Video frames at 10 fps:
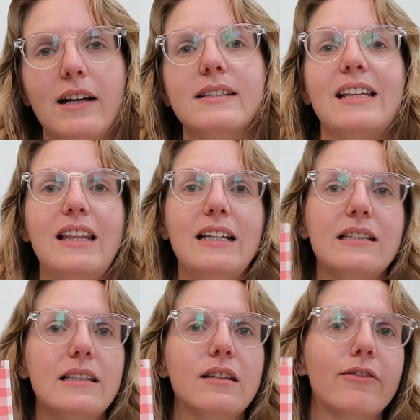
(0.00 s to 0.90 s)
else.
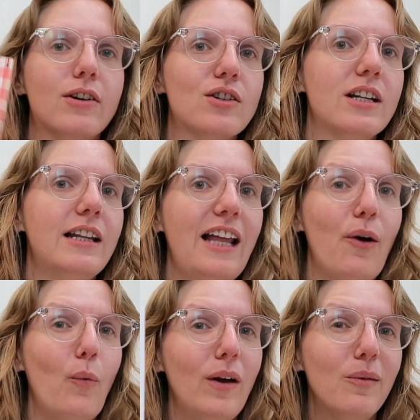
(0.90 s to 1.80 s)
This is the version
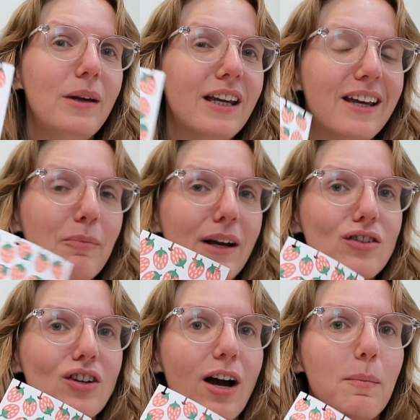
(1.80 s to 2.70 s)
that will be in my
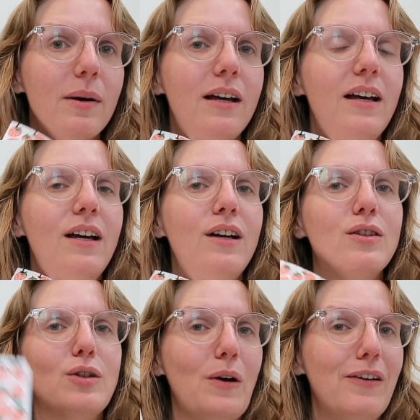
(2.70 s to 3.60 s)
shop.
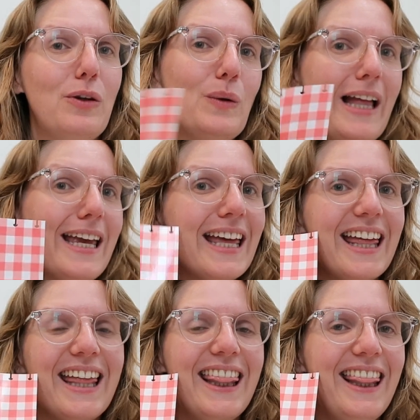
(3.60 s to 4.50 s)
So if you like
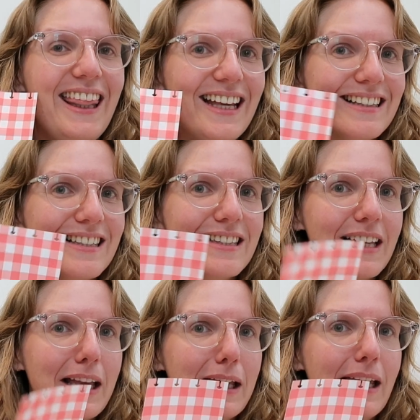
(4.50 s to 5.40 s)
this
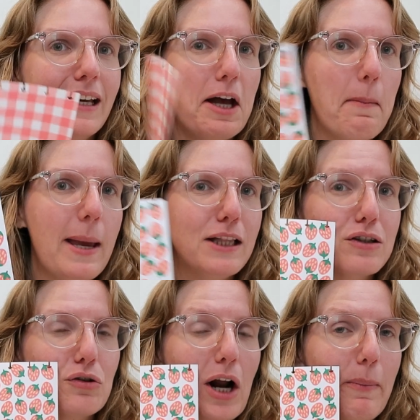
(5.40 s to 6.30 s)
gingham and
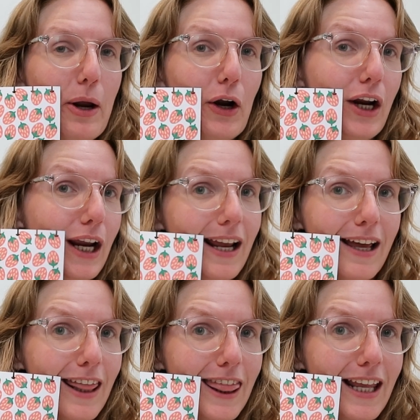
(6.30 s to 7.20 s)

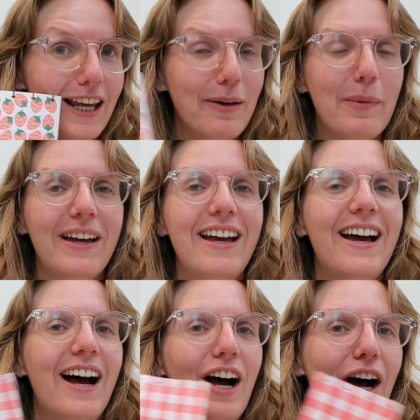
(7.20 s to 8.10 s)
strawberry theme,
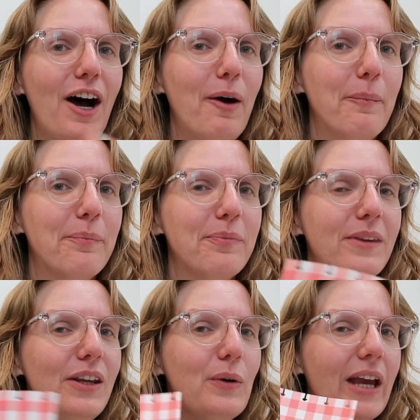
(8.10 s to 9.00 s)

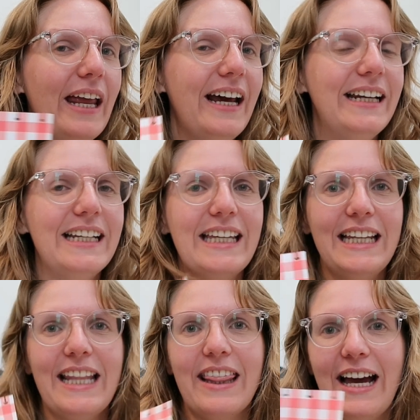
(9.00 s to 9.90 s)
you can
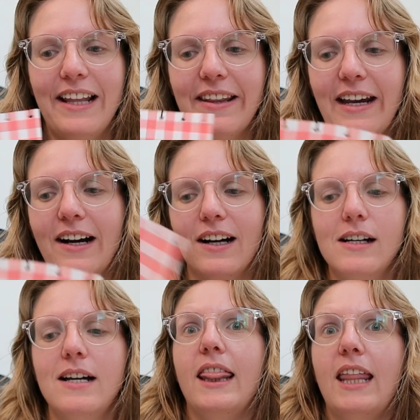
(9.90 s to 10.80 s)
get that
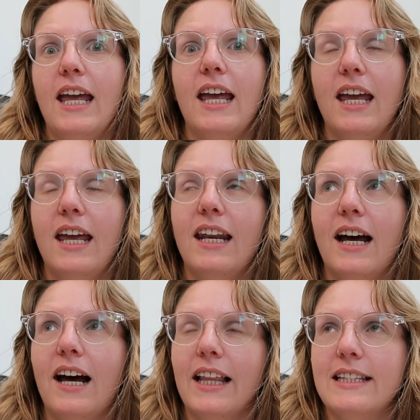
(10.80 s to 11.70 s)
there. And
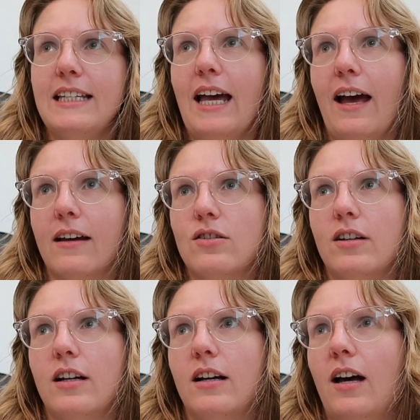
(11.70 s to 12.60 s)
then let's see,
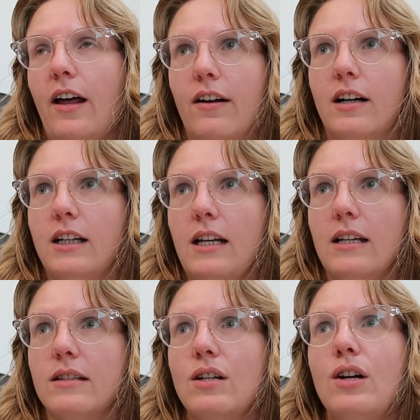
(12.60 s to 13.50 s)
extra other
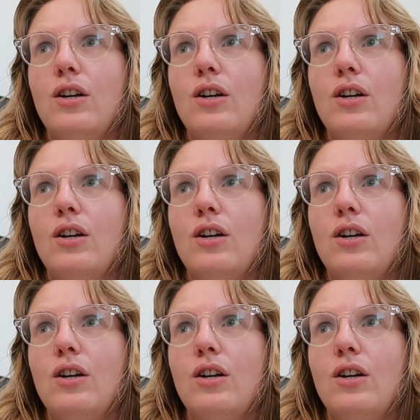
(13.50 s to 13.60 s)
goodies.